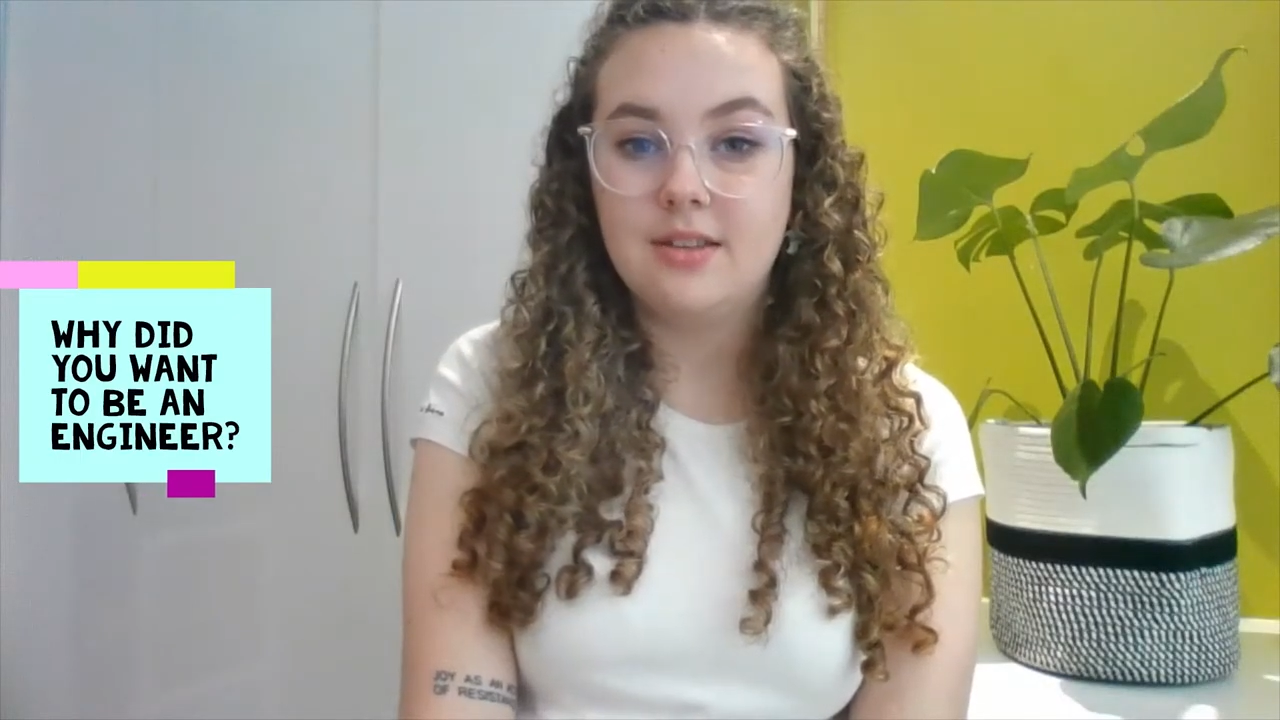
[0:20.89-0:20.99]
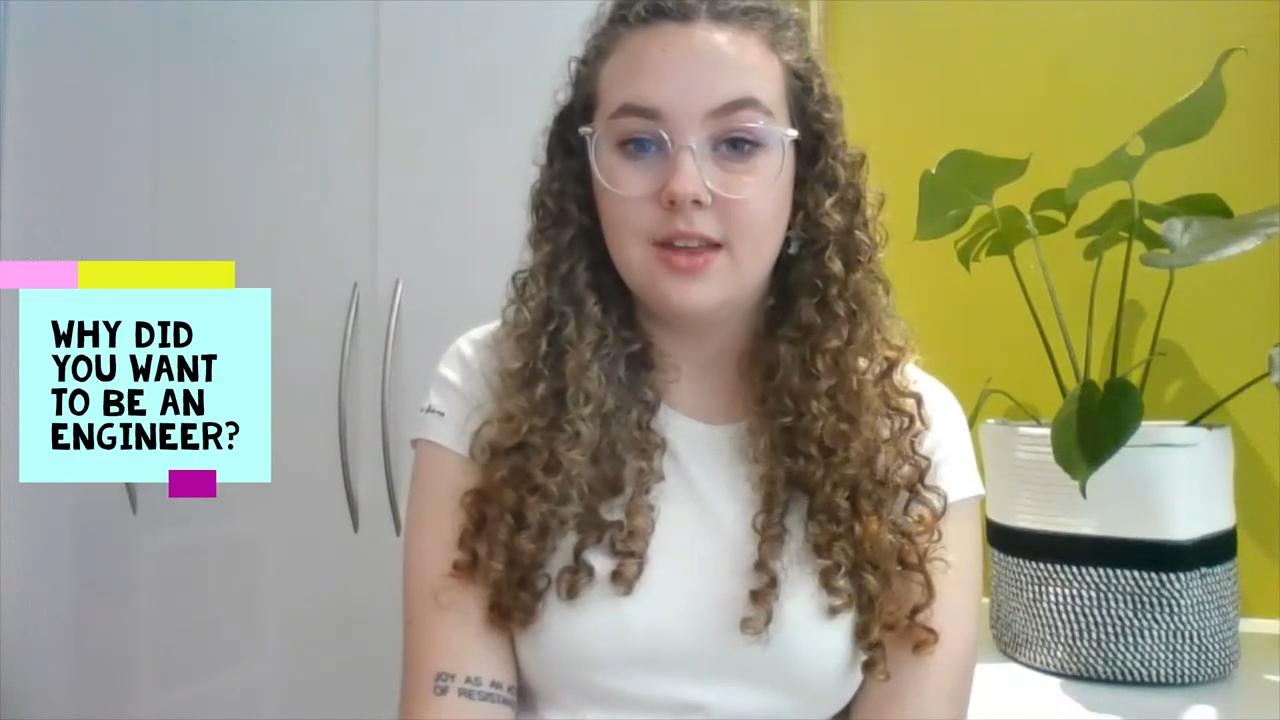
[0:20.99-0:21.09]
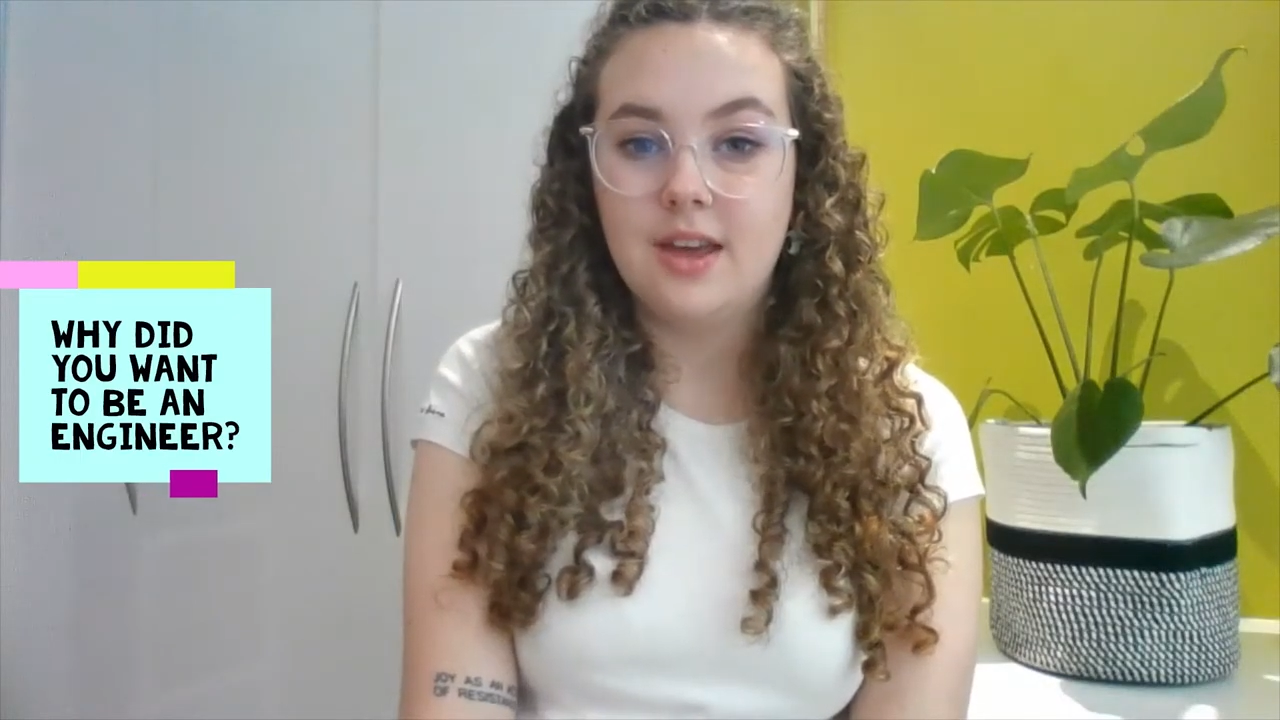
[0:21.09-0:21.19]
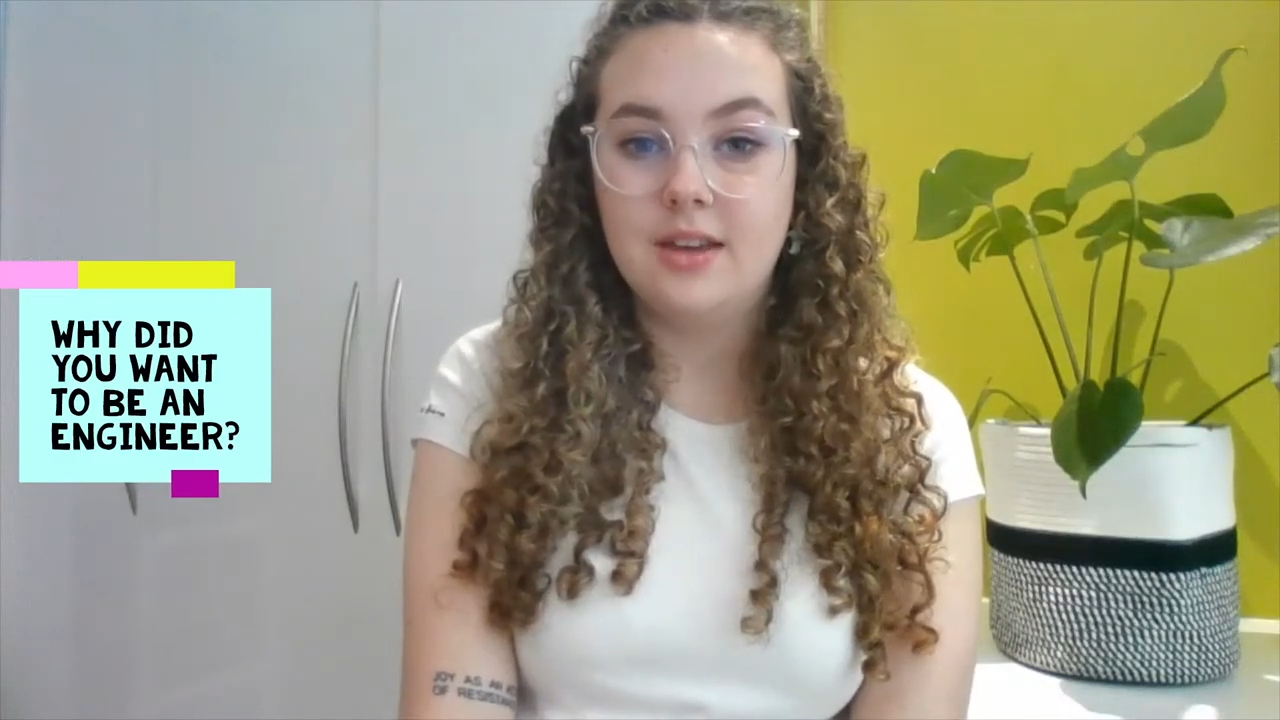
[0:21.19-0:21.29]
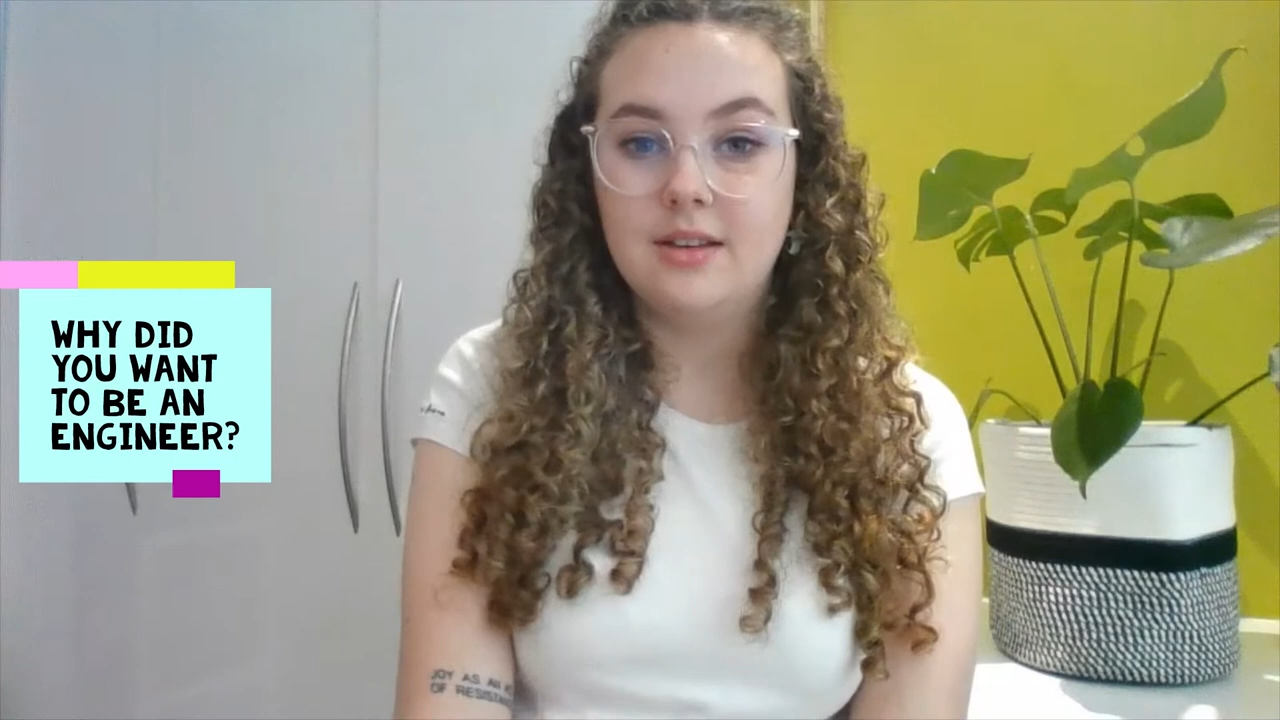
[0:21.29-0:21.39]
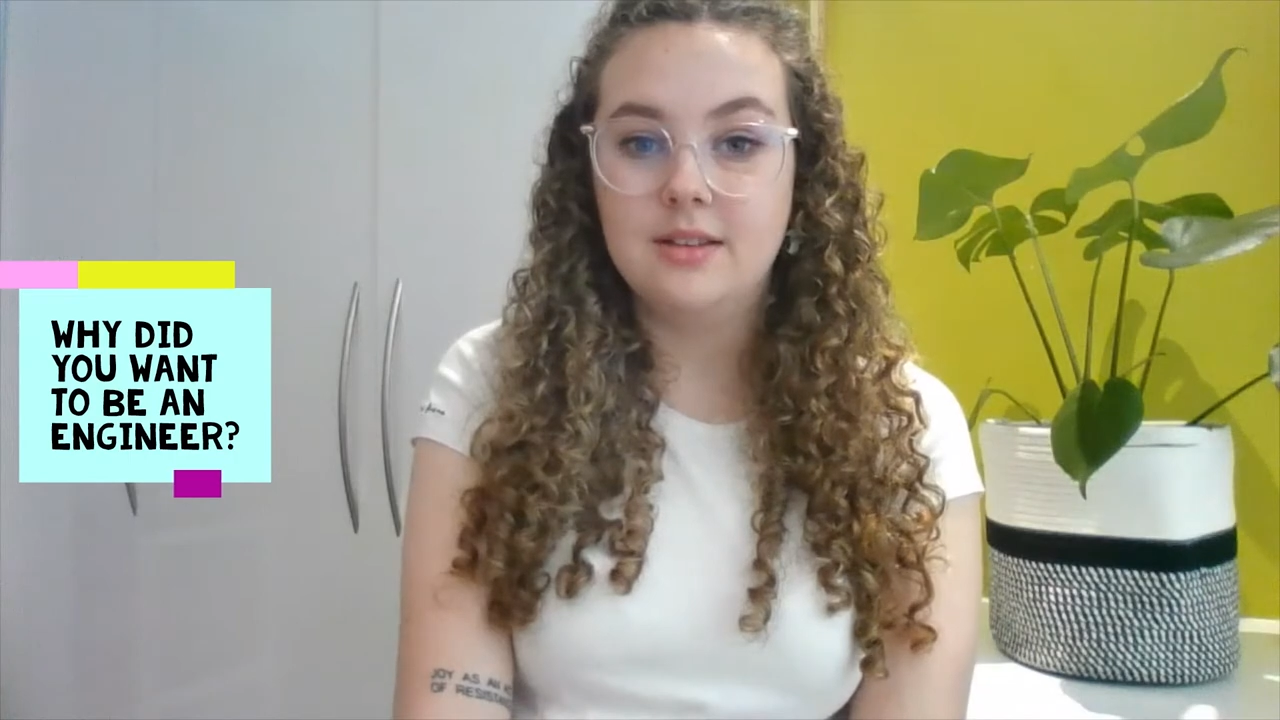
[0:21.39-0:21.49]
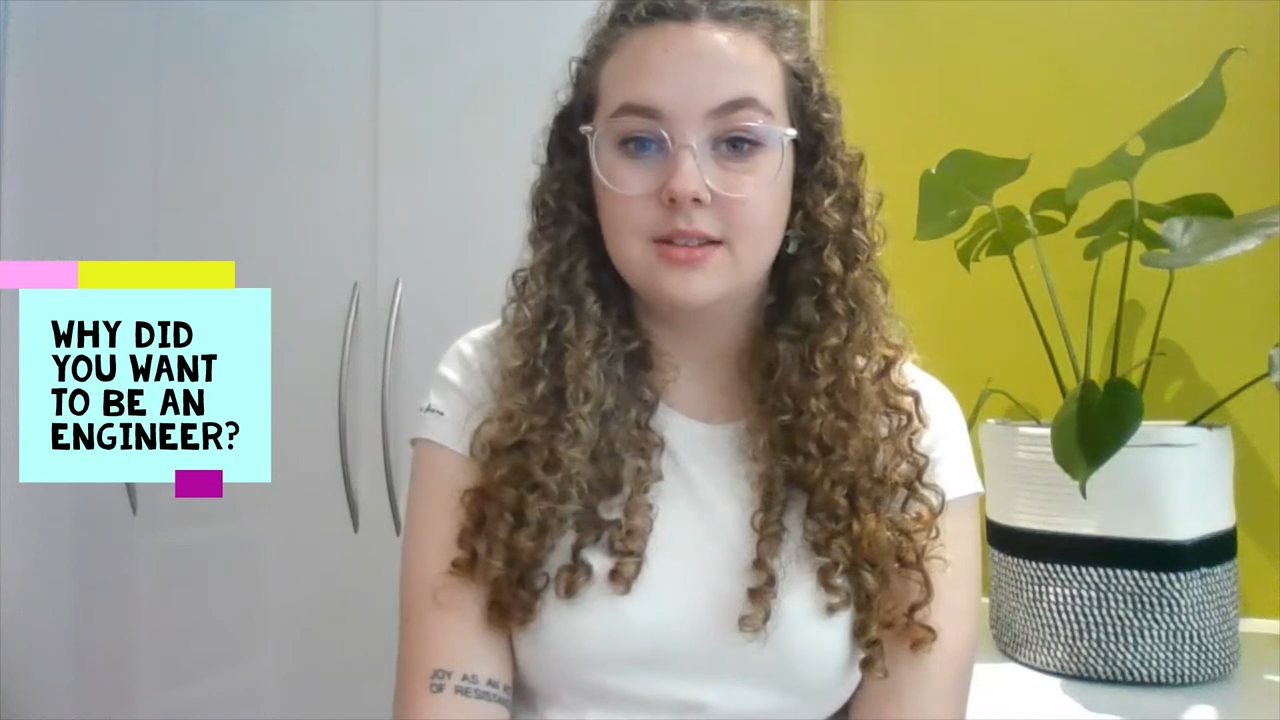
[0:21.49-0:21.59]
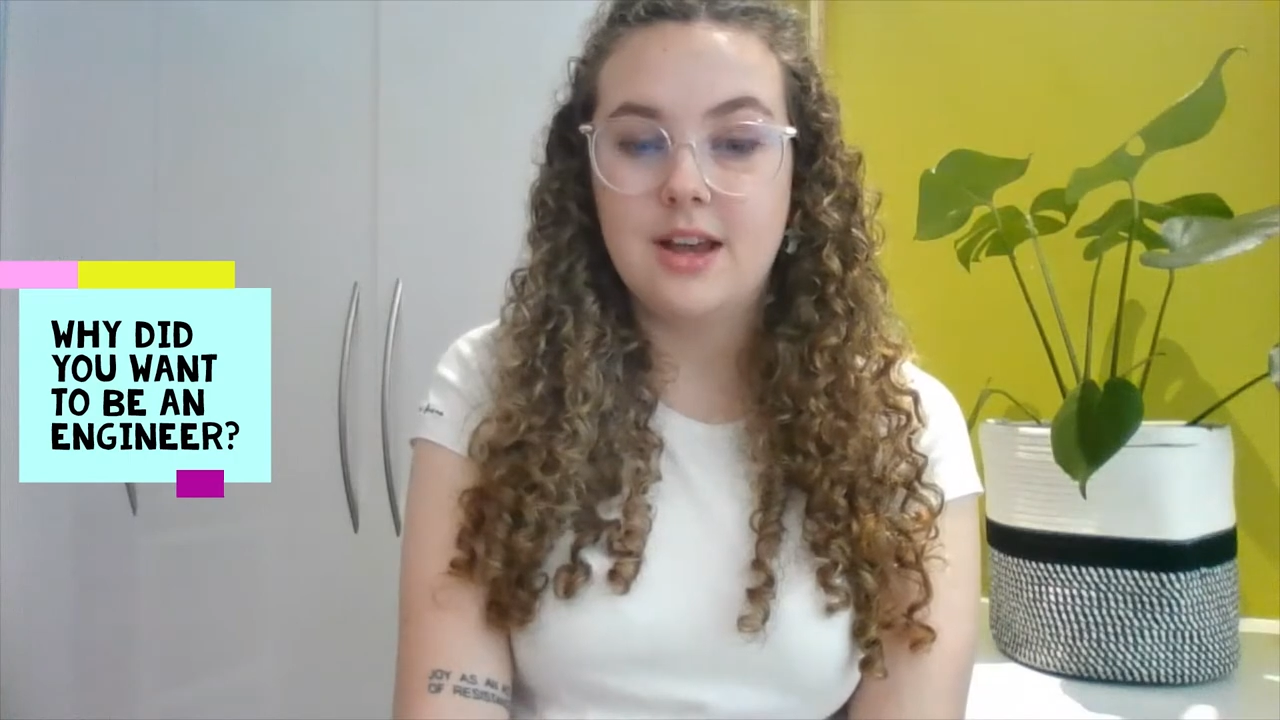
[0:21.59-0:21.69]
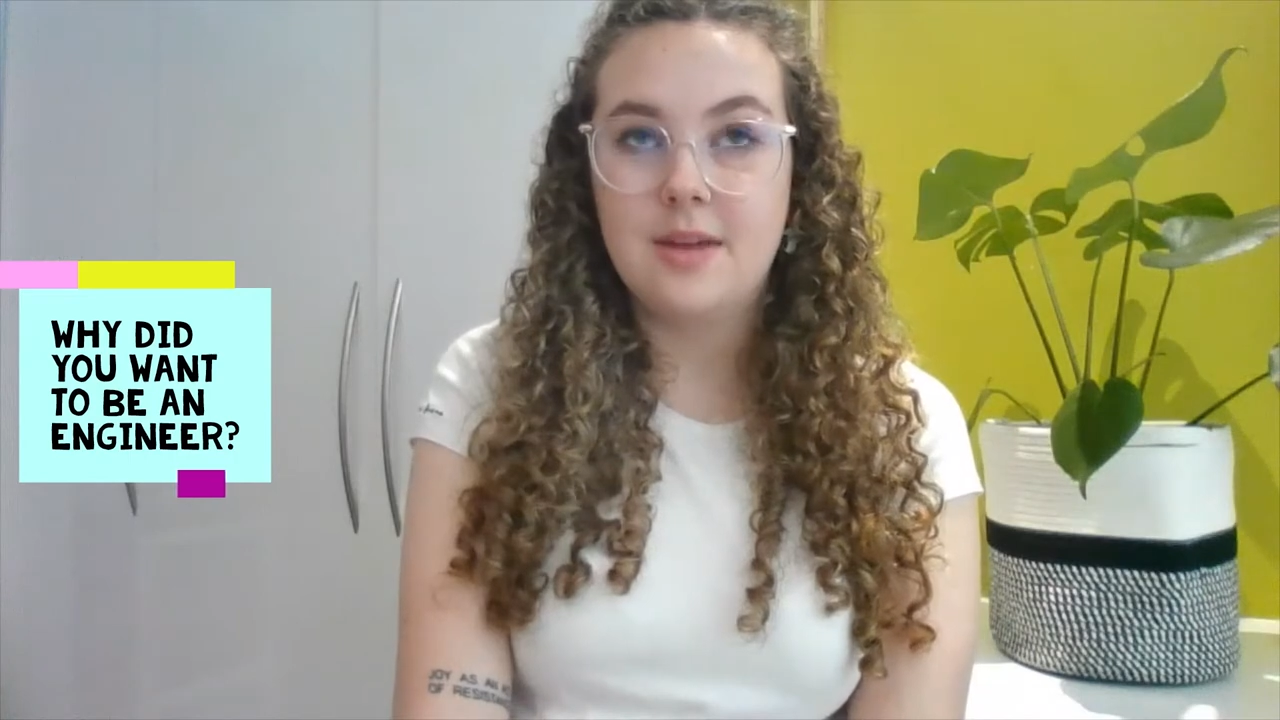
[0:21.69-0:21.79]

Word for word: things and